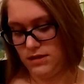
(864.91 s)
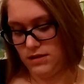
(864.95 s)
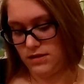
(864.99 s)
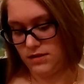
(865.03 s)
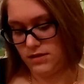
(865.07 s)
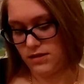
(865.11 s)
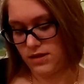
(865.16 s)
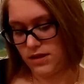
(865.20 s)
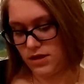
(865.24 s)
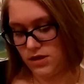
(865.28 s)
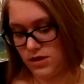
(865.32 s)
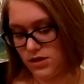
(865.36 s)

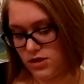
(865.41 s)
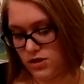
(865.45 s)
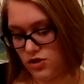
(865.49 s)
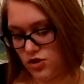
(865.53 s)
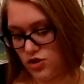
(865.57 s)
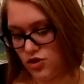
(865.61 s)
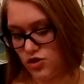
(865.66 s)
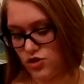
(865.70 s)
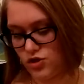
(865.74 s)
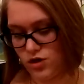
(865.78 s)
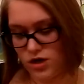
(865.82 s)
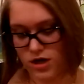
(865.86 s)
Should I
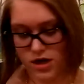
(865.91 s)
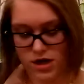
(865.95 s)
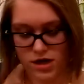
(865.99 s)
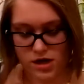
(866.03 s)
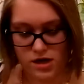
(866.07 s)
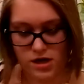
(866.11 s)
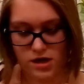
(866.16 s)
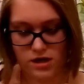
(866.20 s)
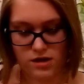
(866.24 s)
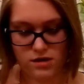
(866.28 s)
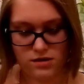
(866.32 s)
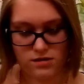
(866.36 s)
just
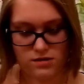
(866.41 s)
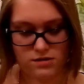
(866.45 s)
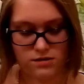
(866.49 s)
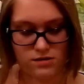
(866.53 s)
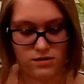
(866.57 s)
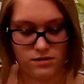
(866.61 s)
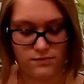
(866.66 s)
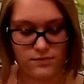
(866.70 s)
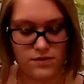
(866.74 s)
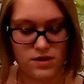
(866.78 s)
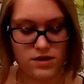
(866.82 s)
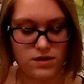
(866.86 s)
try
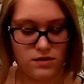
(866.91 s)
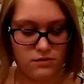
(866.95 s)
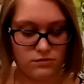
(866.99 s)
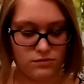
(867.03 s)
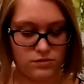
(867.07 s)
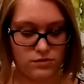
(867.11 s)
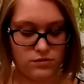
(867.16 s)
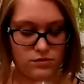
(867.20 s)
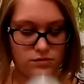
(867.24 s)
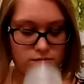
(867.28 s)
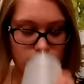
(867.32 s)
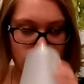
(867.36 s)
something
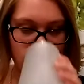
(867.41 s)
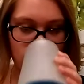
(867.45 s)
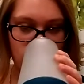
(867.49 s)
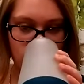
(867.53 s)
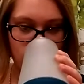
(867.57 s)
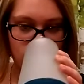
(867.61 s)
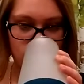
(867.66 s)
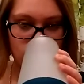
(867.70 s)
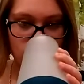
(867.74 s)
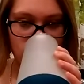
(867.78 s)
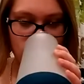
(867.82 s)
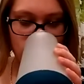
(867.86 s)
else?
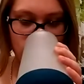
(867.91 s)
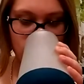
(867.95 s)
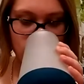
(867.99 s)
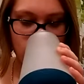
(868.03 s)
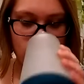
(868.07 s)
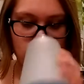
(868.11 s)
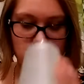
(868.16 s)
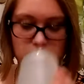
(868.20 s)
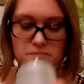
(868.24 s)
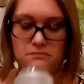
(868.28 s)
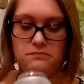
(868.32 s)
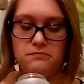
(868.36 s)

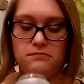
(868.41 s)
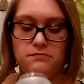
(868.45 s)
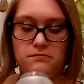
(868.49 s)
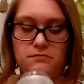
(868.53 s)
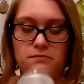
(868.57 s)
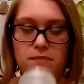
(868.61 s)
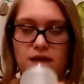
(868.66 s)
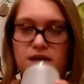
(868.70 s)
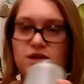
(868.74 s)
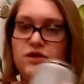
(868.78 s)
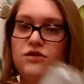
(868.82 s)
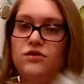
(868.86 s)

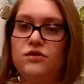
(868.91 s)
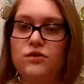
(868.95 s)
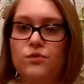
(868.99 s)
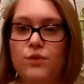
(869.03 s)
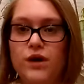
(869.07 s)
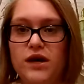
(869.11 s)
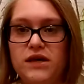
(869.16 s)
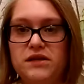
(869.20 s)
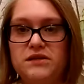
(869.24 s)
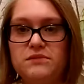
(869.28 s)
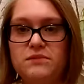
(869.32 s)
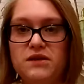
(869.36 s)
I don't know
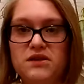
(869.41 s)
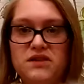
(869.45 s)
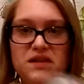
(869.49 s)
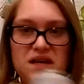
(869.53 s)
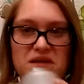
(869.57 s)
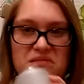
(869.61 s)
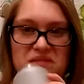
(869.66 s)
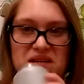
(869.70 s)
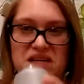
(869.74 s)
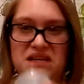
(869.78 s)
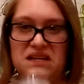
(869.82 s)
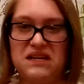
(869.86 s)
why I smelled
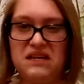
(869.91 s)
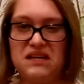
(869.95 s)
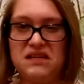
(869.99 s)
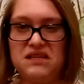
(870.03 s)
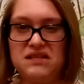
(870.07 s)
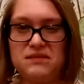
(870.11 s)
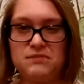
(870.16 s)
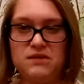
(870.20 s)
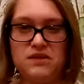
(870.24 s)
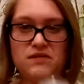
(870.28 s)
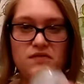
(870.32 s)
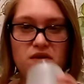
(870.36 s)
that, but it kind of
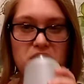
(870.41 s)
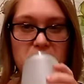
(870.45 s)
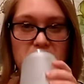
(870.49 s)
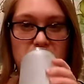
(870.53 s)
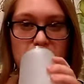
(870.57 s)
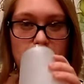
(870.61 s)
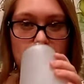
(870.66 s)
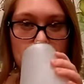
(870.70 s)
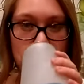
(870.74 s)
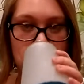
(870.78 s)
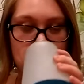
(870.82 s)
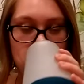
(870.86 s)
smells
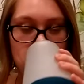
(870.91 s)
funky.